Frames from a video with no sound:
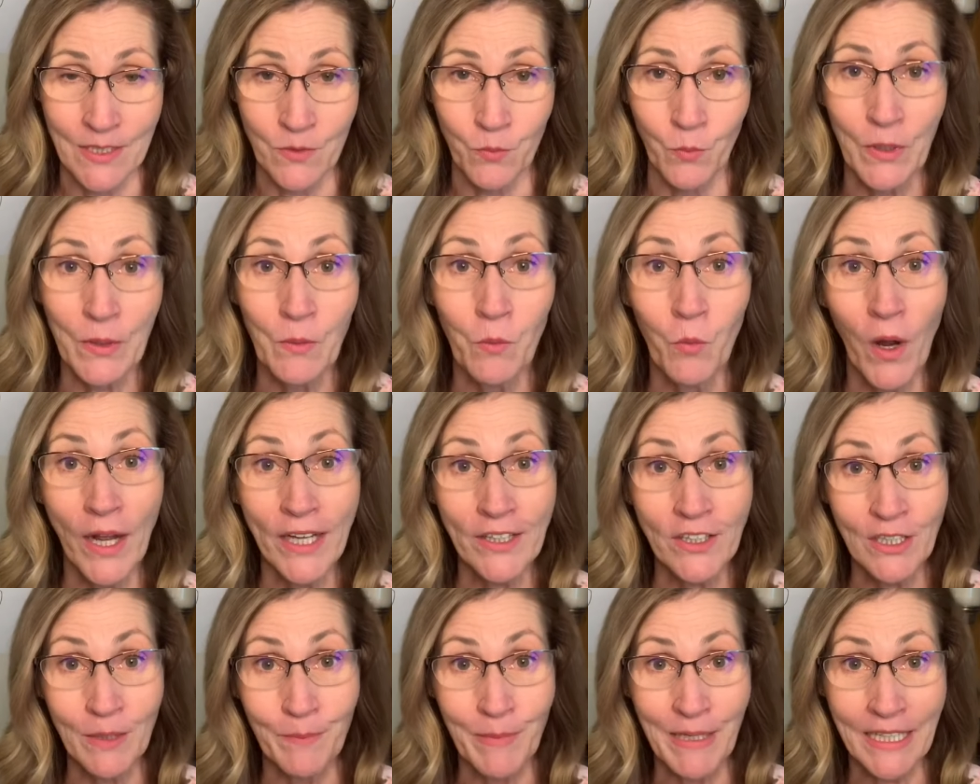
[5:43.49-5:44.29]
We want you
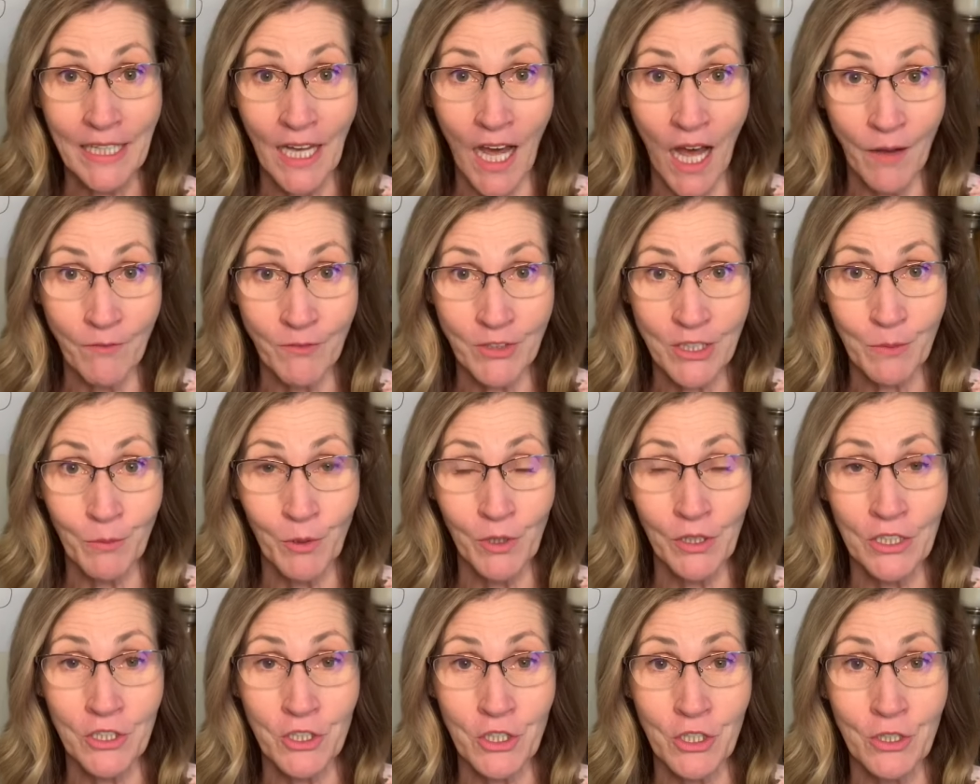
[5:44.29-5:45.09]
to be comfortable
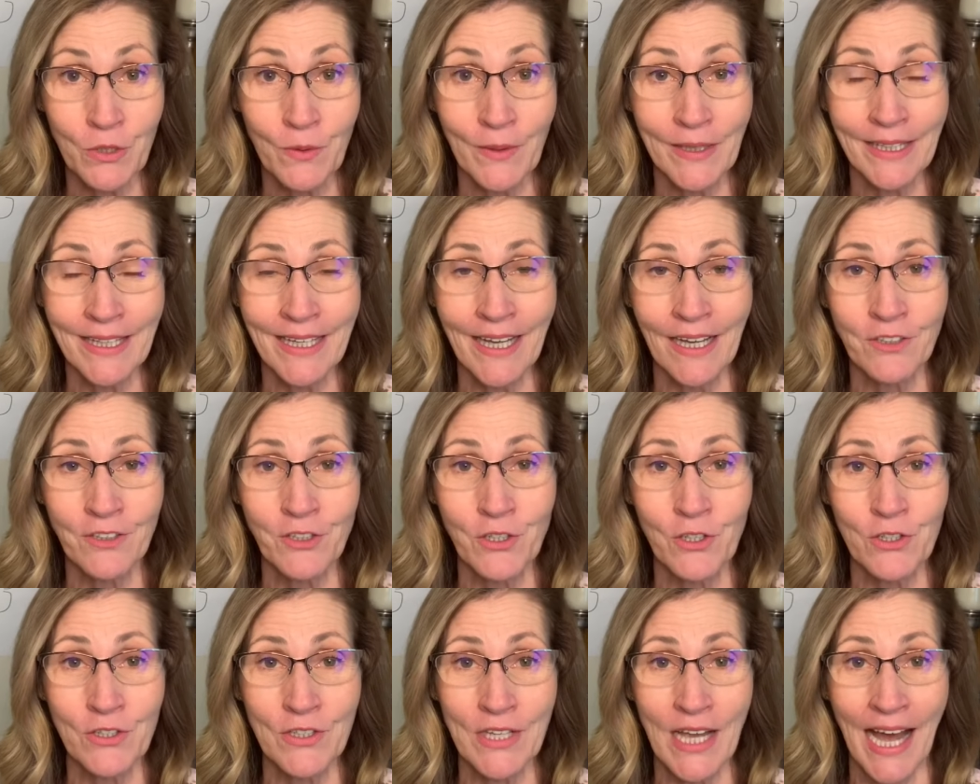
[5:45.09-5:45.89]
as you're doing the
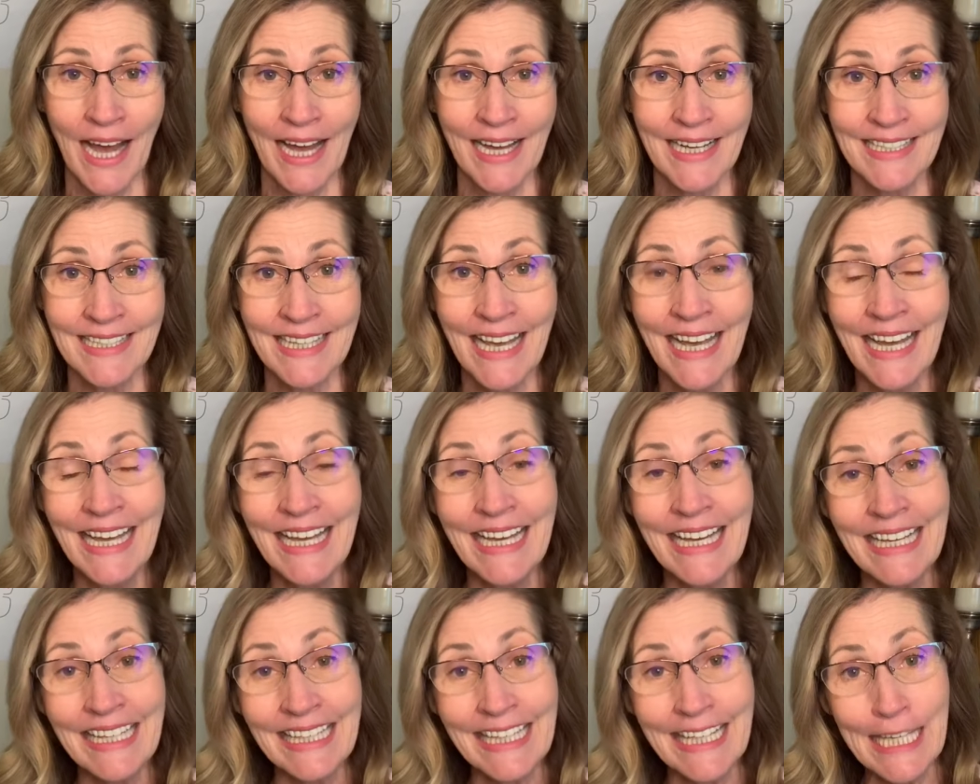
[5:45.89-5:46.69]
exercise,
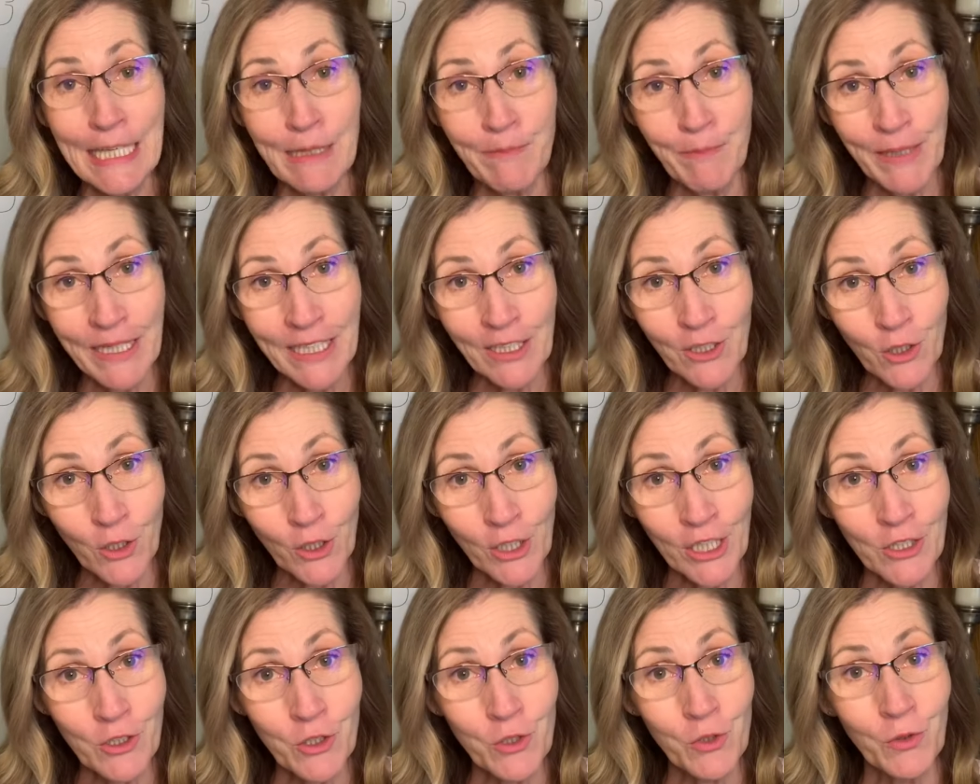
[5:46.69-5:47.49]
keeping your
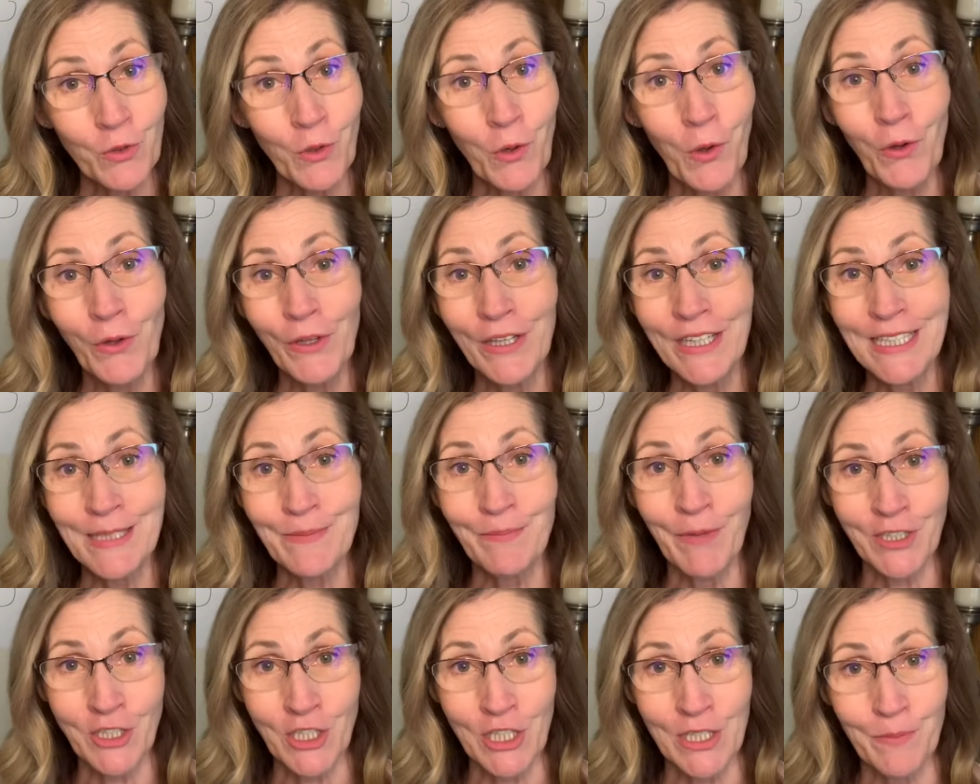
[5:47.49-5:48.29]
control as
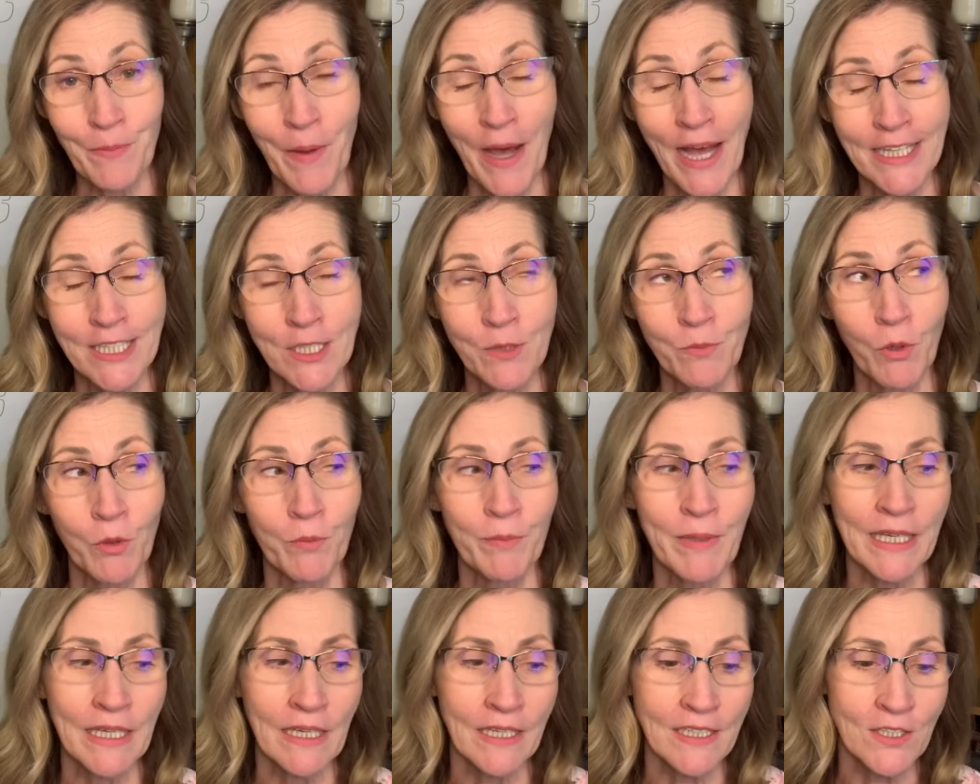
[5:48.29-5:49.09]
much as possible,
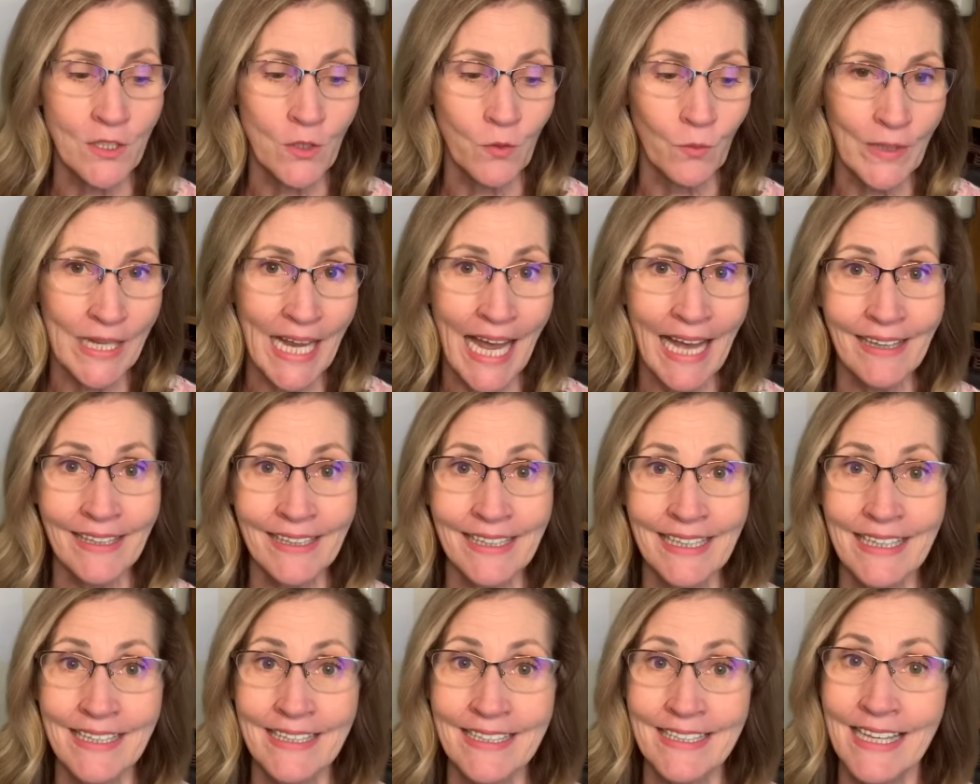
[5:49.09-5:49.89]
because the reality
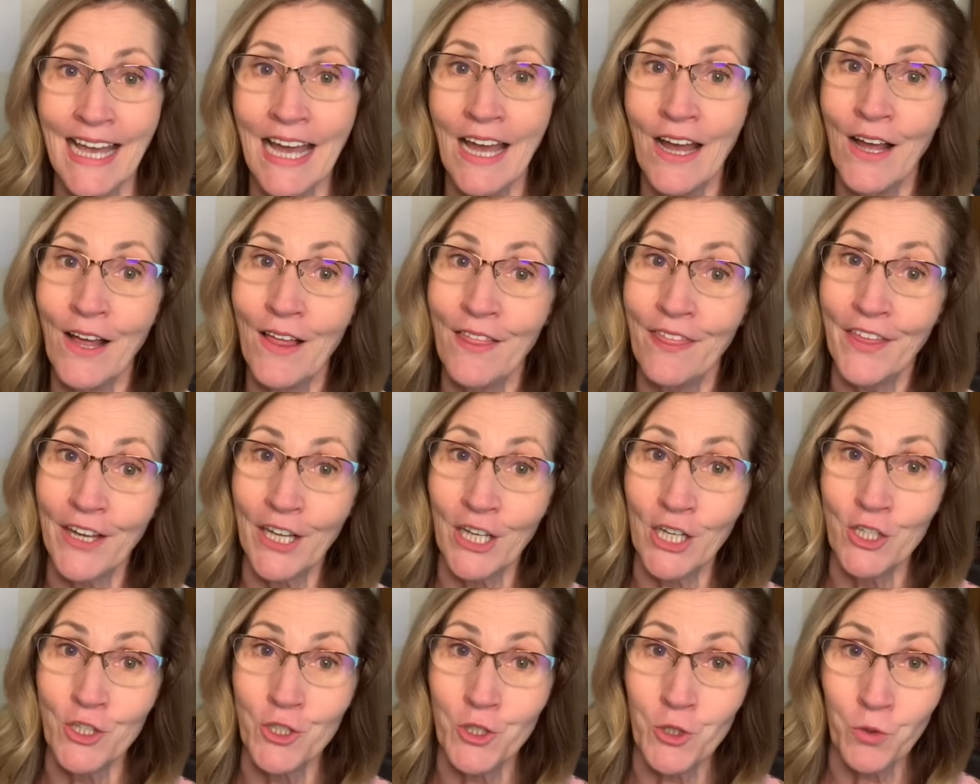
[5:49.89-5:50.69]
is the
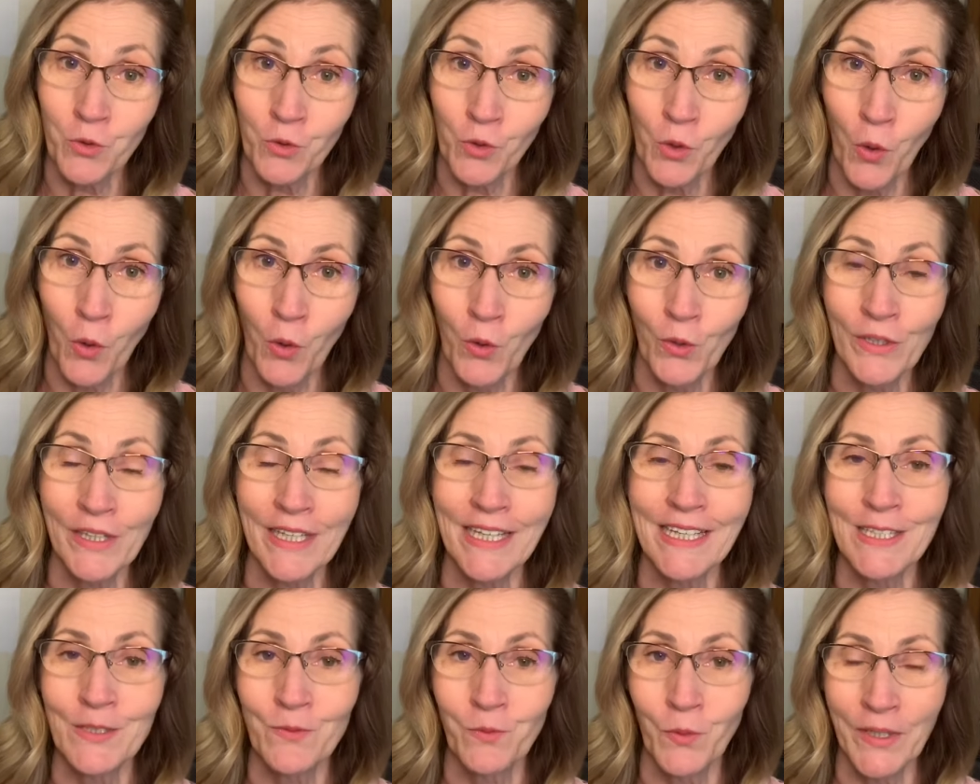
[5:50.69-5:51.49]
control
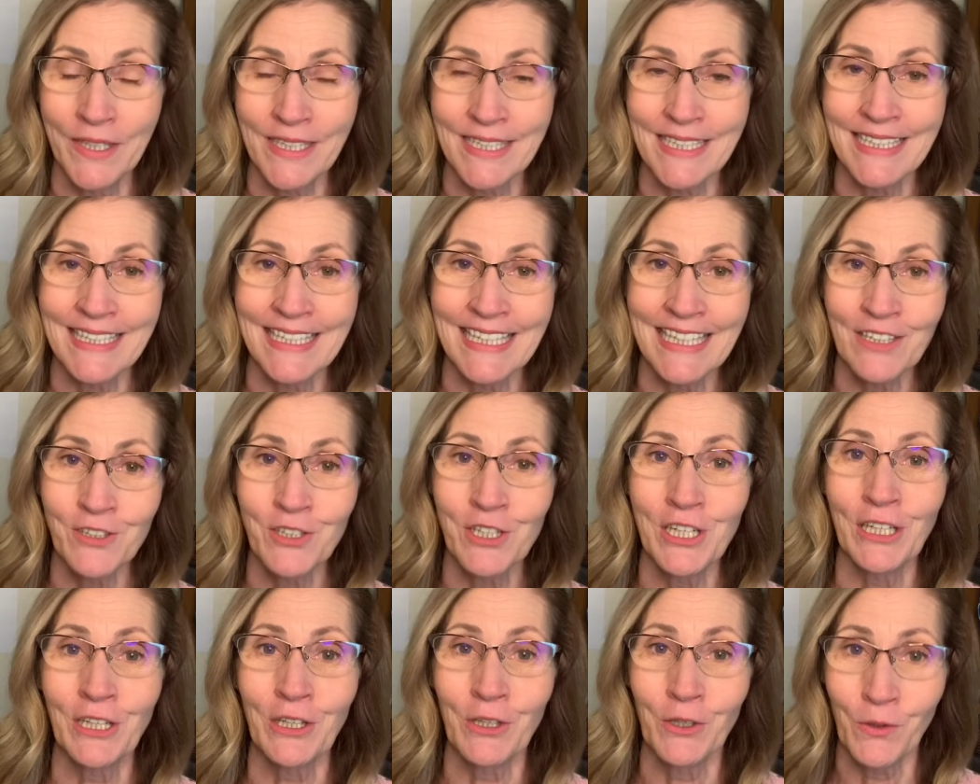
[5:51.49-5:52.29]
is what is
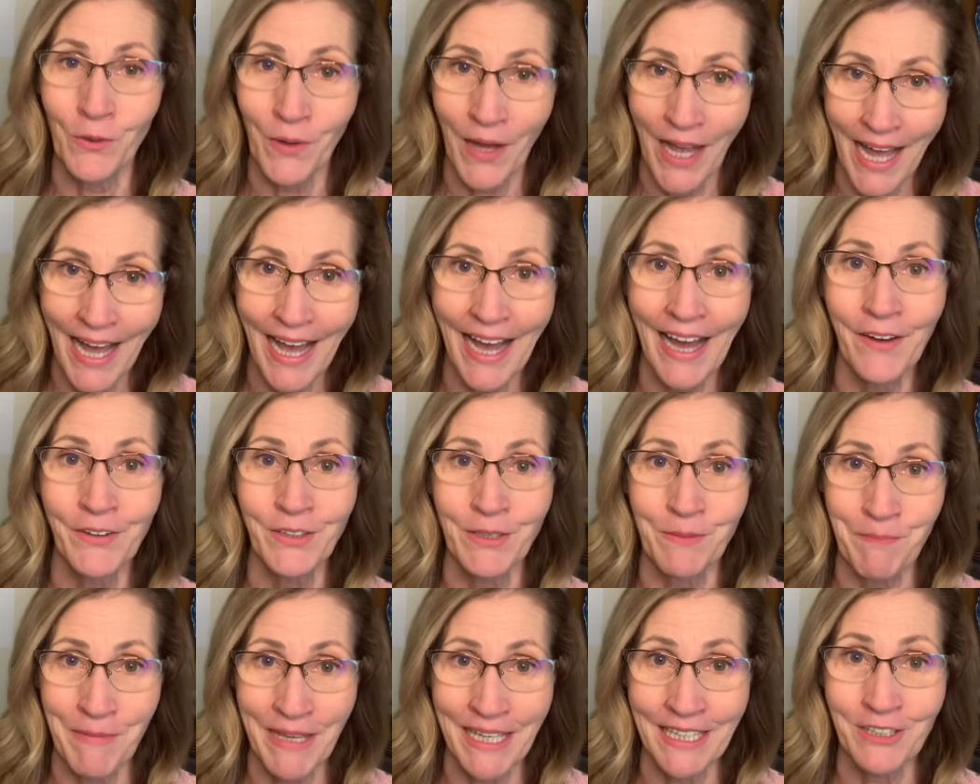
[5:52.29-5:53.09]
teaching you how to
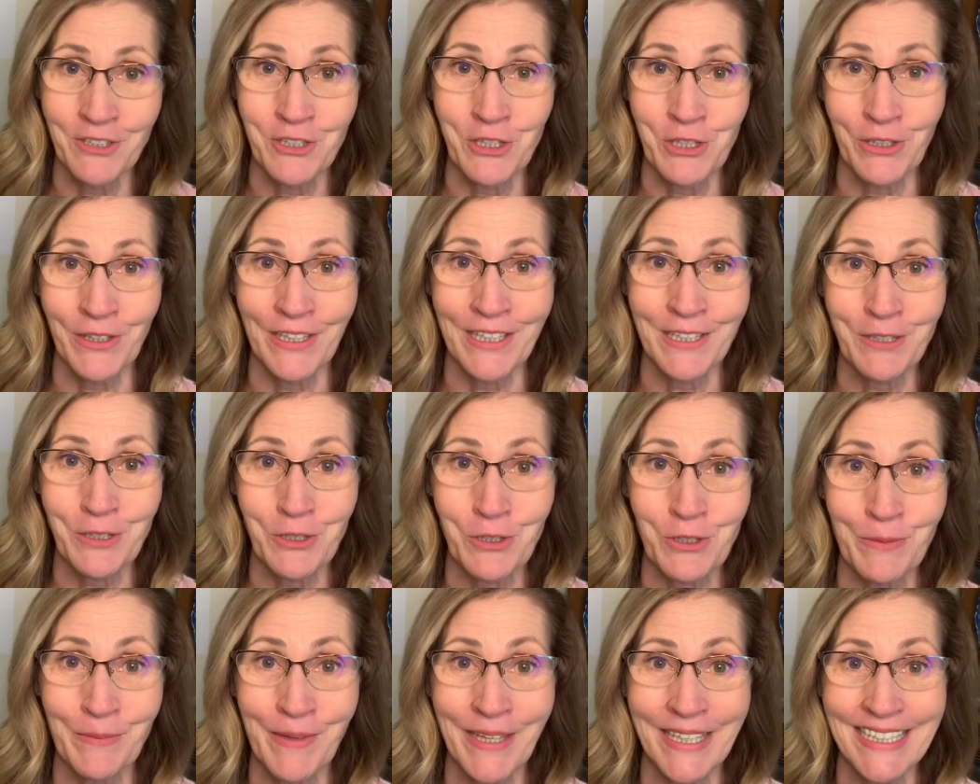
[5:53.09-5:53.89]
manage your
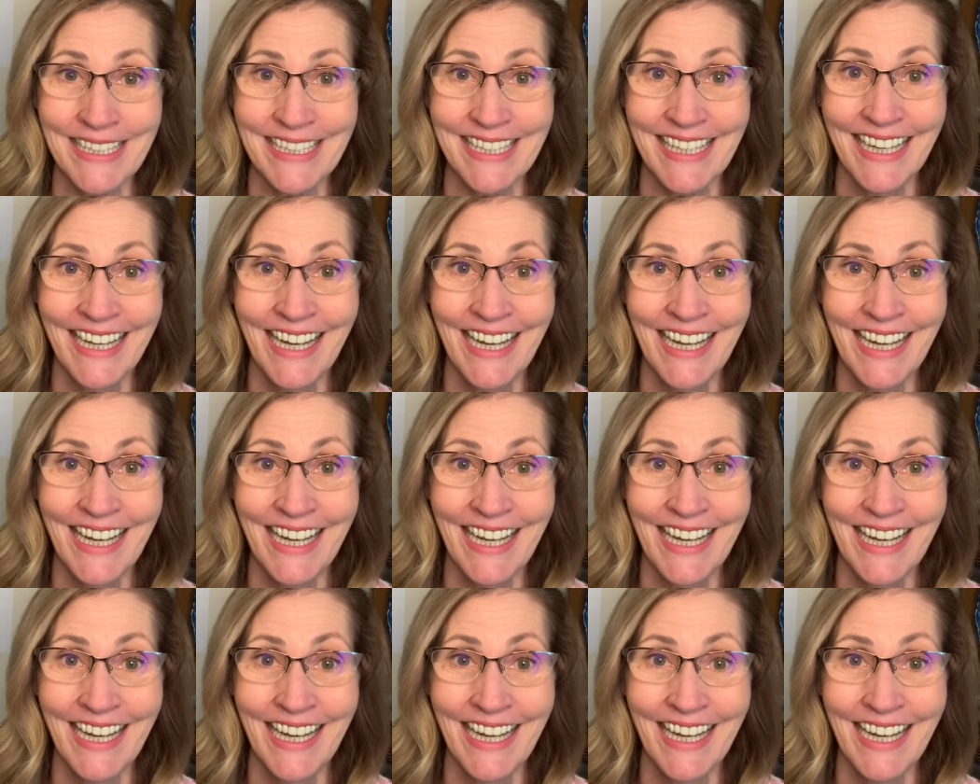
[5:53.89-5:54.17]
instrument.